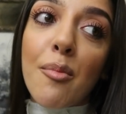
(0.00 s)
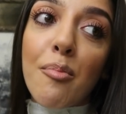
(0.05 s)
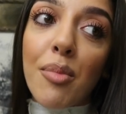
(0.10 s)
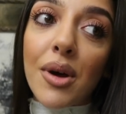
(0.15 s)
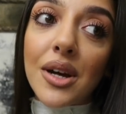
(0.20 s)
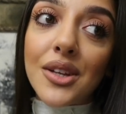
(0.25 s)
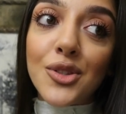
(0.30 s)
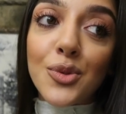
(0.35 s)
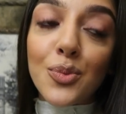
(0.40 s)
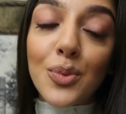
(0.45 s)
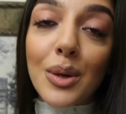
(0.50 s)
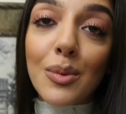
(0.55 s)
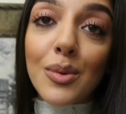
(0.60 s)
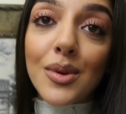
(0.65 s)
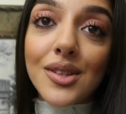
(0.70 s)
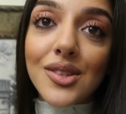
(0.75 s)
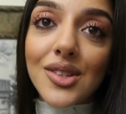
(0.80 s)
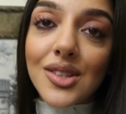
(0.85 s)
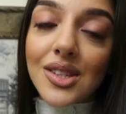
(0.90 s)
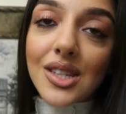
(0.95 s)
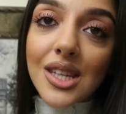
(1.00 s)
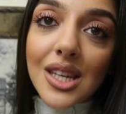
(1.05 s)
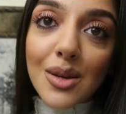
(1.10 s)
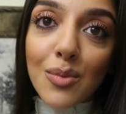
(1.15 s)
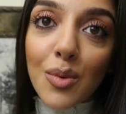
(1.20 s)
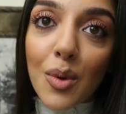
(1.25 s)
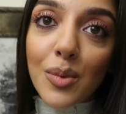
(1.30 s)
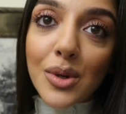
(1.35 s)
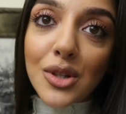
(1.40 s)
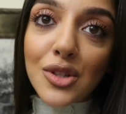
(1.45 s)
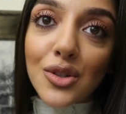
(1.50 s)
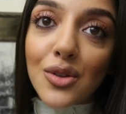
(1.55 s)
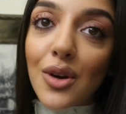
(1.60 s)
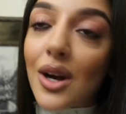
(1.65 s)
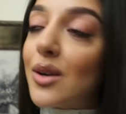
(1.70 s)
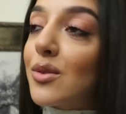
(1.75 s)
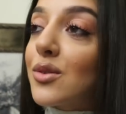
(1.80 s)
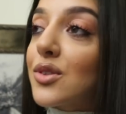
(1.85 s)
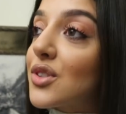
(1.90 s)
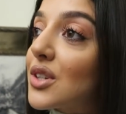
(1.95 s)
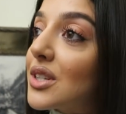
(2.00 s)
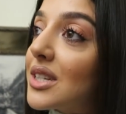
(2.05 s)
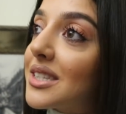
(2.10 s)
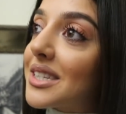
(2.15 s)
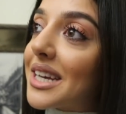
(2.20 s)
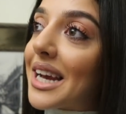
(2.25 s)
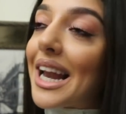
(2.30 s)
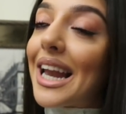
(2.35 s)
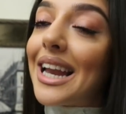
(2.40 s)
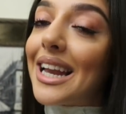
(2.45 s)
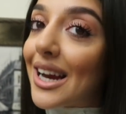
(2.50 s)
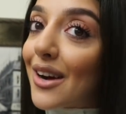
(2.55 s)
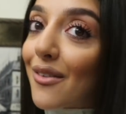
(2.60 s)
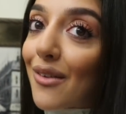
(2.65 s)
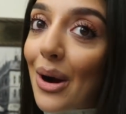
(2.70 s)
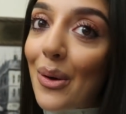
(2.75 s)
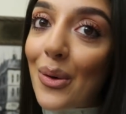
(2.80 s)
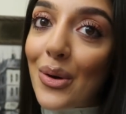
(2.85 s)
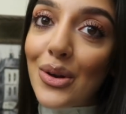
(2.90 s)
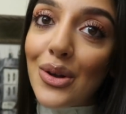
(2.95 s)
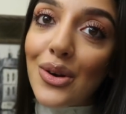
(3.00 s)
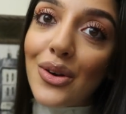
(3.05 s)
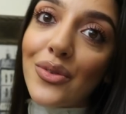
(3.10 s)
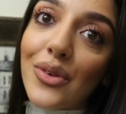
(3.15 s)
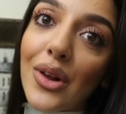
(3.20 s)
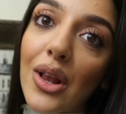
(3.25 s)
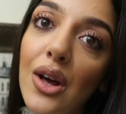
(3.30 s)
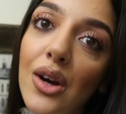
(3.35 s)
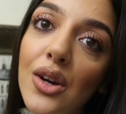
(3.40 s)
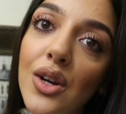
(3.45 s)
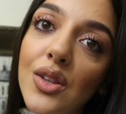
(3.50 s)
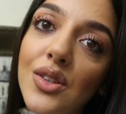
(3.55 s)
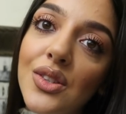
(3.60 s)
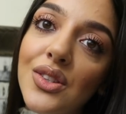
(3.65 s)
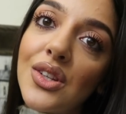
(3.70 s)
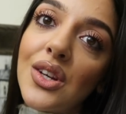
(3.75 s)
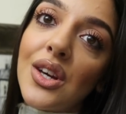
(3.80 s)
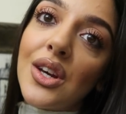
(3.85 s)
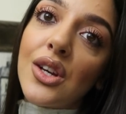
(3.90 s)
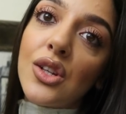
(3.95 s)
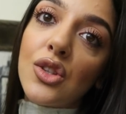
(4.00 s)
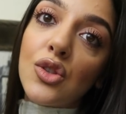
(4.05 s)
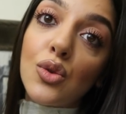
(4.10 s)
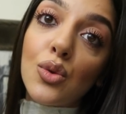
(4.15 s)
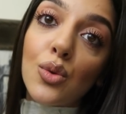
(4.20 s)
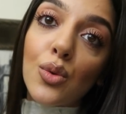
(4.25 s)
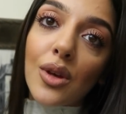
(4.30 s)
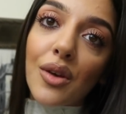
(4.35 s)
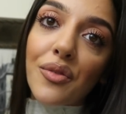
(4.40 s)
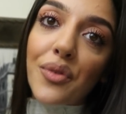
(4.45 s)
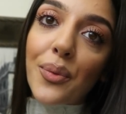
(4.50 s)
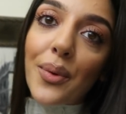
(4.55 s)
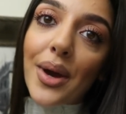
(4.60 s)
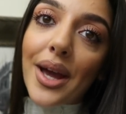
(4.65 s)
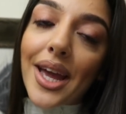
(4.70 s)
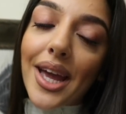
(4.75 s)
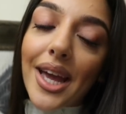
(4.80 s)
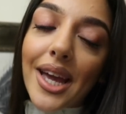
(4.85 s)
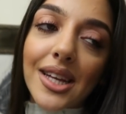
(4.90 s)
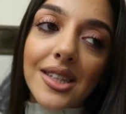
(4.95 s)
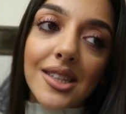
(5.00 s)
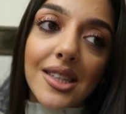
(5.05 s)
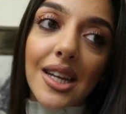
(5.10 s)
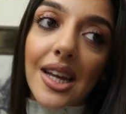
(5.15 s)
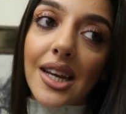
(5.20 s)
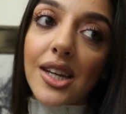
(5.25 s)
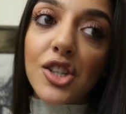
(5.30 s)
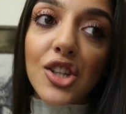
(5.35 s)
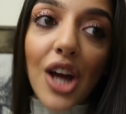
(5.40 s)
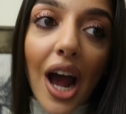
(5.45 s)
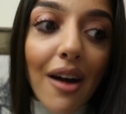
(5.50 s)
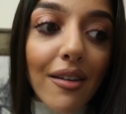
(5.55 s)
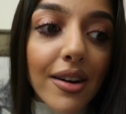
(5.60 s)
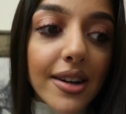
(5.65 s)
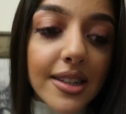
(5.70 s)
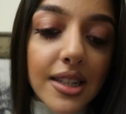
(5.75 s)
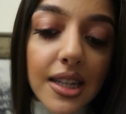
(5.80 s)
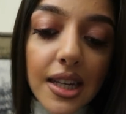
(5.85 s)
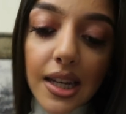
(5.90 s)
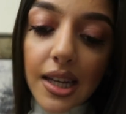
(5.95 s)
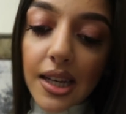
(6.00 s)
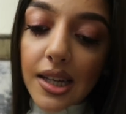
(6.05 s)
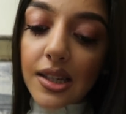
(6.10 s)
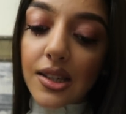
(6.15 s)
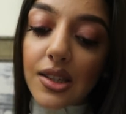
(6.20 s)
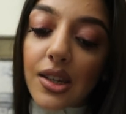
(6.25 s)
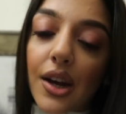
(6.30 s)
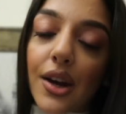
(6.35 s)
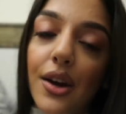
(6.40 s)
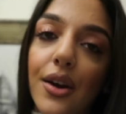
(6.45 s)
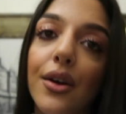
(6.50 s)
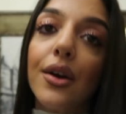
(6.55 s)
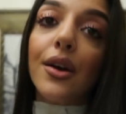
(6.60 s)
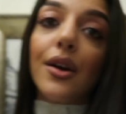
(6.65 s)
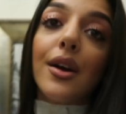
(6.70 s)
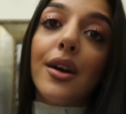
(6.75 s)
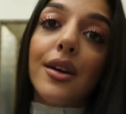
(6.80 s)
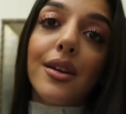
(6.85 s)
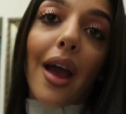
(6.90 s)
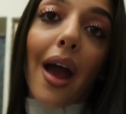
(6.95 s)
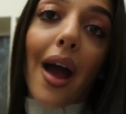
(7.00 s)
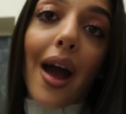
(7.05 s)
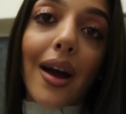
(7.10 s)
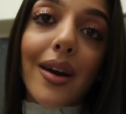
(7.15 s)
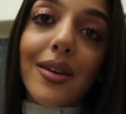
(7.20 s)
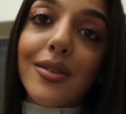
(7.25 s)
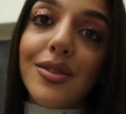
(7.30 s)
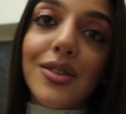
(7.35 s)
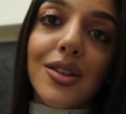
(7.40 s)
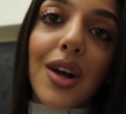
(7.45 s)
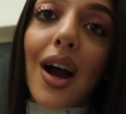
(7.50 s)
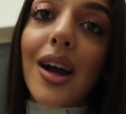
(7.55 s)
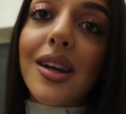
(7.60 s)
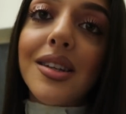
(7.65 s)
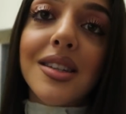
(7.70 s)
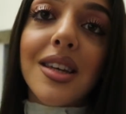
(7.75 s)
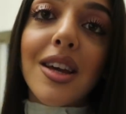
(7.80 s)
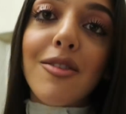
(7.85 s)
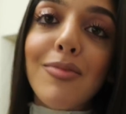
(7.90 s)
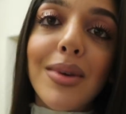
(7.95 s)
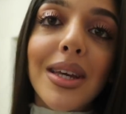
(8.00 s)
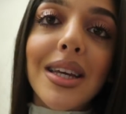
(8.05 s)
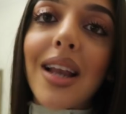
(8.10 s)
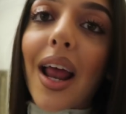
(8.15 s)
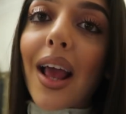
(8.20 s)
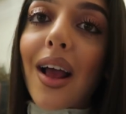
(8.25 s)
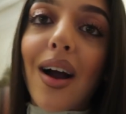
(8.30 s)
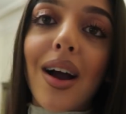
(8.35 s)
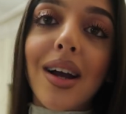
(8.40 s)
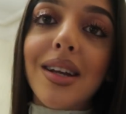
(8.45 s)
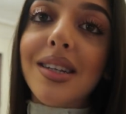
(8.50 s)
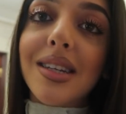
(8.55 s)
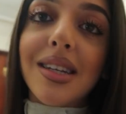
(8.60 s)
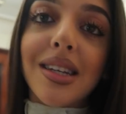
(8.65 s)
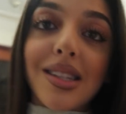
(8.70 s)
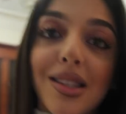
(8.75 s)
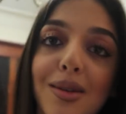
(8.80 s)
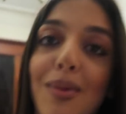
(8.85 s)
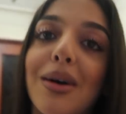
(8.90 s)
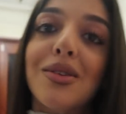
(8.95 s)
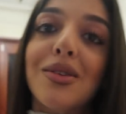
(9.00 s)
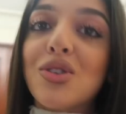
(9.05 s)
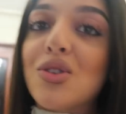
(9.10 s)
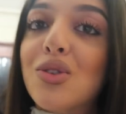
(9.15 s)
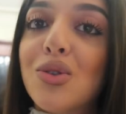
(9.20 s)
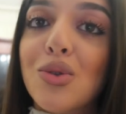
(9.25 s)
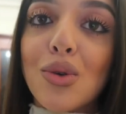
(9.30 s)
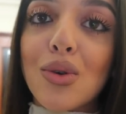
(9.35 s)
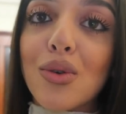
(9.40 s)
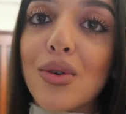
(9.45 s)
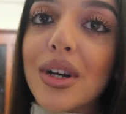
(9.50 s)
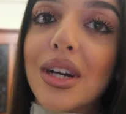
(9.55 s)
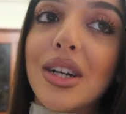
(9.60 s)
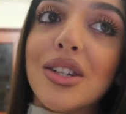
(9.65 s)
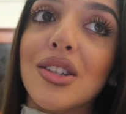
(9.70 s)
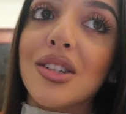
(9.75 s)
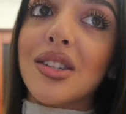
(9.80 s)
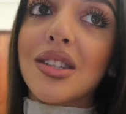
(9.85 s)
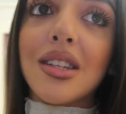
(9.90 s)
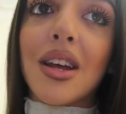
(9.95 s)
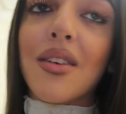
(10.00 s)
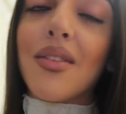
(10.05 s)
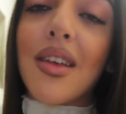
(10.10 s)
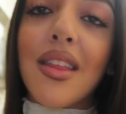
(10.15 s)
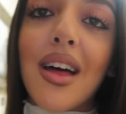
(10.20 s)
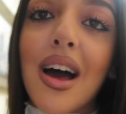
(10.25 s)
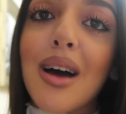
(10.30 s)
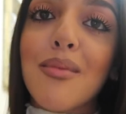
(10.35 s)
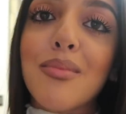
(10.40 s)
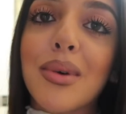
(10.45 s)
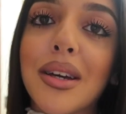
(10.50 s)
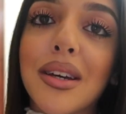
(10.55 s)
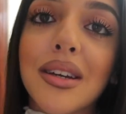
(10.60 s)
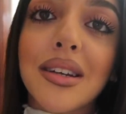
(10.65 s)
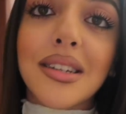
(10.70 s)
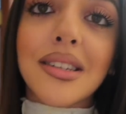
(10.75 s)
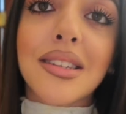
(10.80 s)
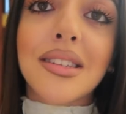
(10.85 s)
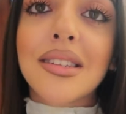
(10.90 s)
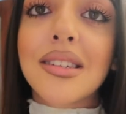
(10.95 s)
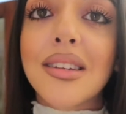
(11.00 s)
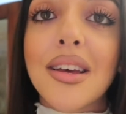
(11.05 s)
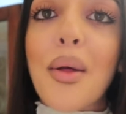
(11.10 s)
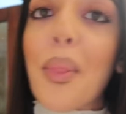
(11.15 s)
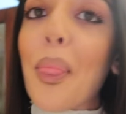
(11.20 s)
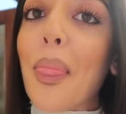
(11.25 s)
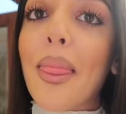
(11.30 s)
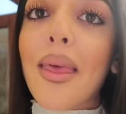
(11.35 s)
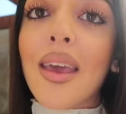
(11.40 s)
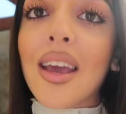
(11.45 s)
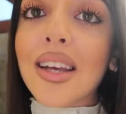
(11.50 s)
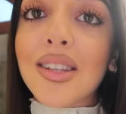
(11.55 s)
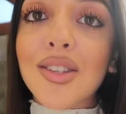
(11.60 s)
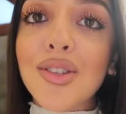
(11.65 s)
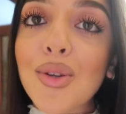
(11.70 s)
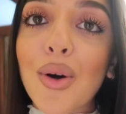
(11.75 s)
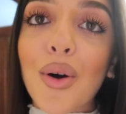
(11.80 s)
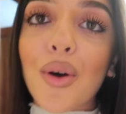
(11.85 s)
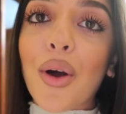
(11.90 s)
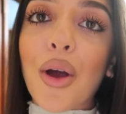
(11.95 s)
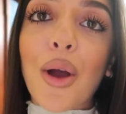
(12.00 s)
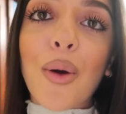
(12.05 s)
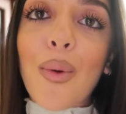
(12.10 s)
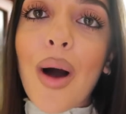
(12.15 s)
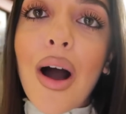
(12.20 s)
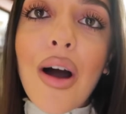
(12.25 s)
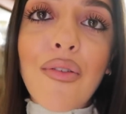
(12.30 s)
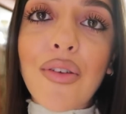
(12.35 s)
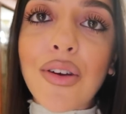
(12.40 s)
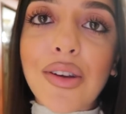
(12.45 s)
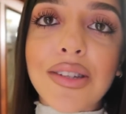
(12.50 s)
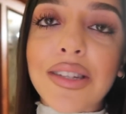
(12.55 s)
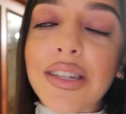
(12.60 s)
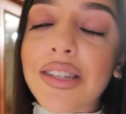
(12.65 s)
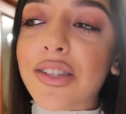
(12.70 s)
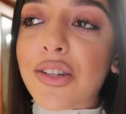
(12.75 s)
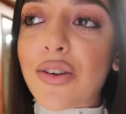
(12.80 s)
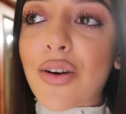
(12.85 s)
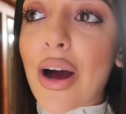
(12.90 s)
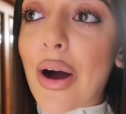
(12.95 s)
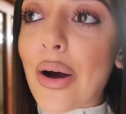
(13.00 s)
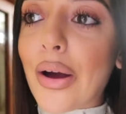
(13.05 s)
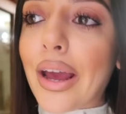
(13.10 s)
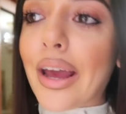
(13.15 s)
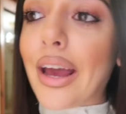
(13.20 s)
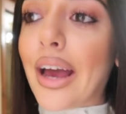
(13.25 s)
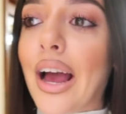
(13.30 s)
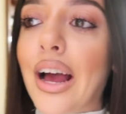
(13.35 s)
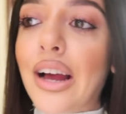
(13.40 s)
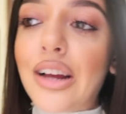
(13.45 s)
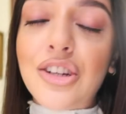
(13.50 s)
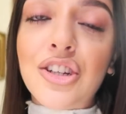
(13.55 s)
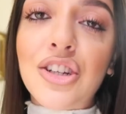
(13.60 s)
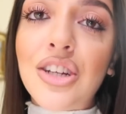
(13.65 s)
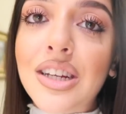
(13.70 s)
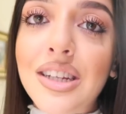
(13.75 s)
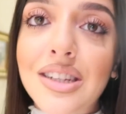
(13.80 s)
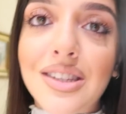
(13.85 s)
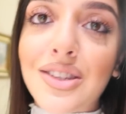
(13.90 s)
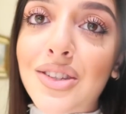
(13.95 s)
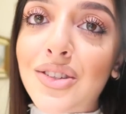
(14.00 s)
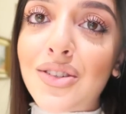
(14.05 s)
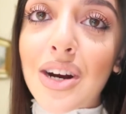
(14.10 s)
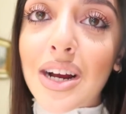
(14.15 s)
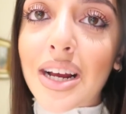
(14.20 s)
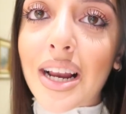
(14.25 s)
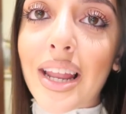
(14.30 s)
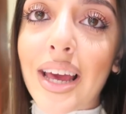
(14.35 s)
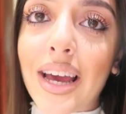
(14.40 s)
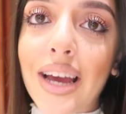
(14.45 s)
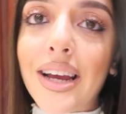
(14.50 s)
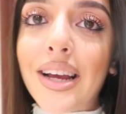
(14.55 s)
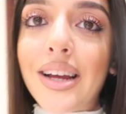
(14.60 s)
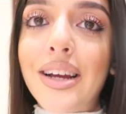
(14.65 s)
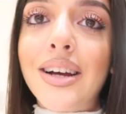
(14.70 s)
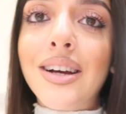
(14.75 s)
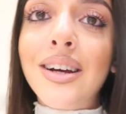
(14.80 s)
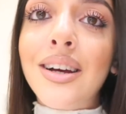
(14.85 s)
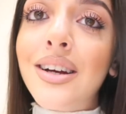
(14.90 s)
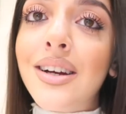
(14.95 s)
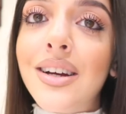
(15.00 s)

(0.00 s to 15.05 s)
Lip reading: But we will see what we do. I also need to clear out a lot of clothes to give away to like charity. So yeah, guys, give me like ideas storage and stuff like that, because it's not going well for your sister out here. She is struggling.